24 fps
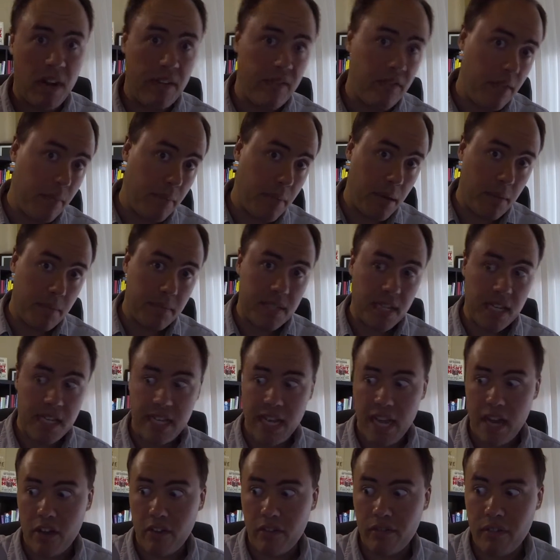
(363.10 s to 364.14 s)
I flip it upside
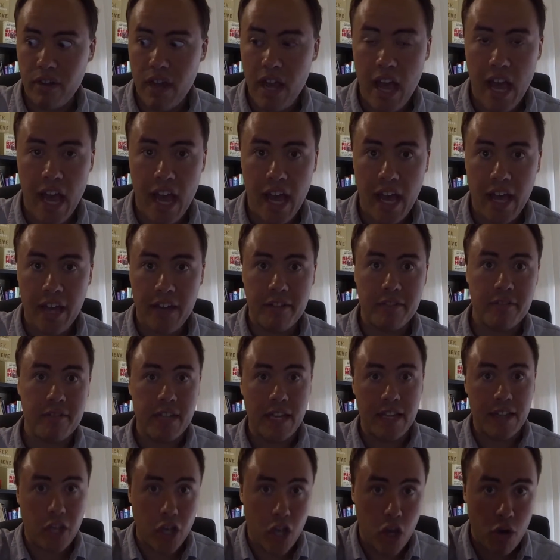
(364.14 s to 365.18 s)
down and
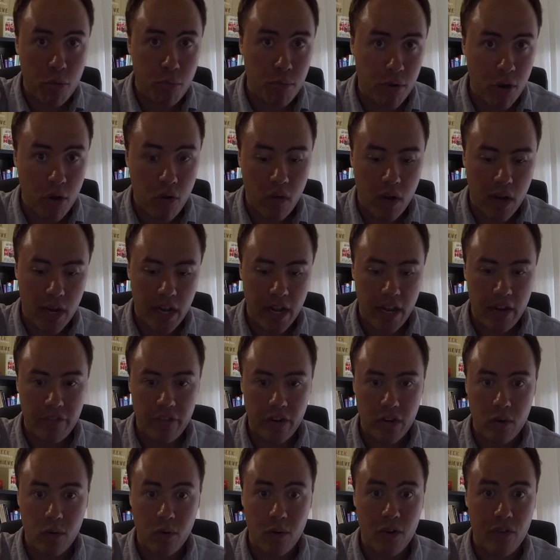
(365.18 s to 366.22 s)
set the GoPro on it and
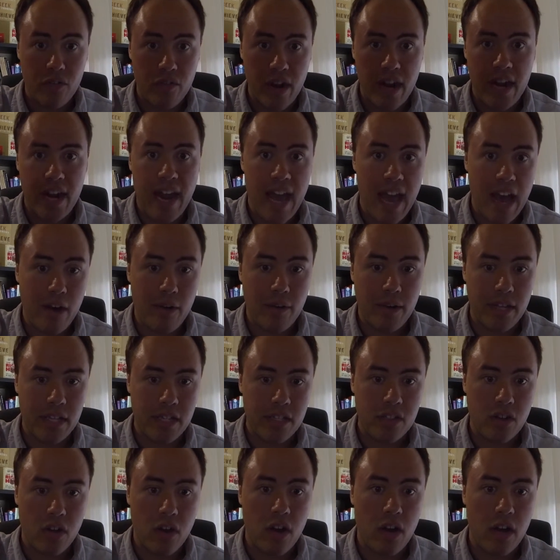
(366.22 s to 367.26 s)
record. Right now,
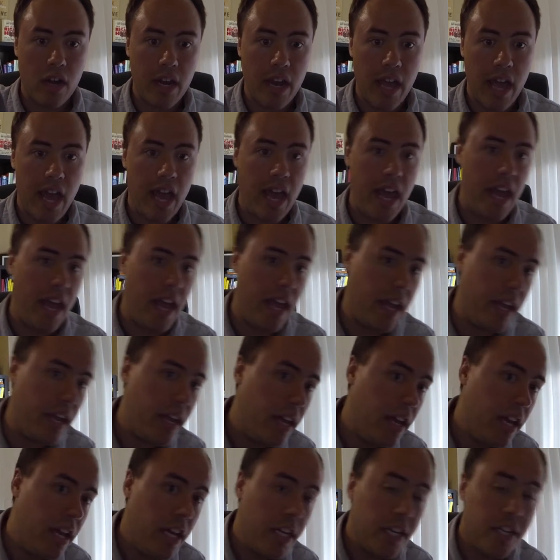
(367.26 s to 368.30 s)
it's on a
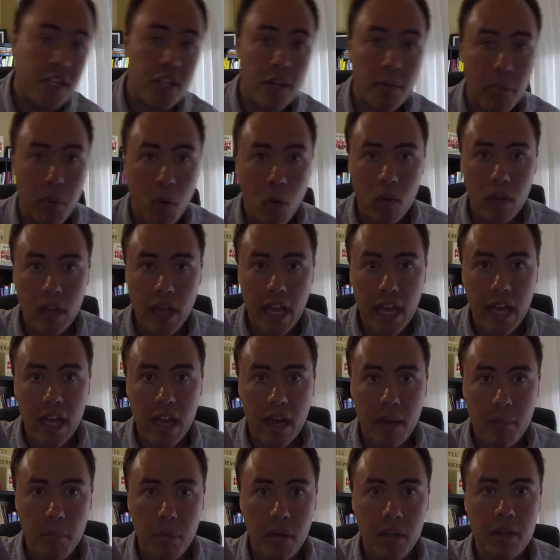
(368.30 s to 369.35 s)
Chipotle
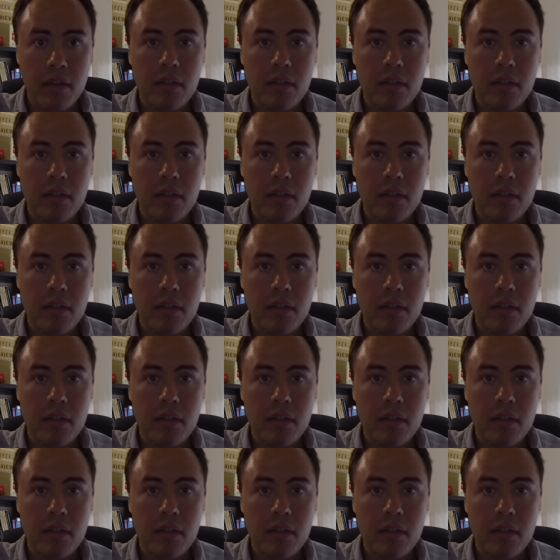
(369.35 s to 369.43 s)
cup.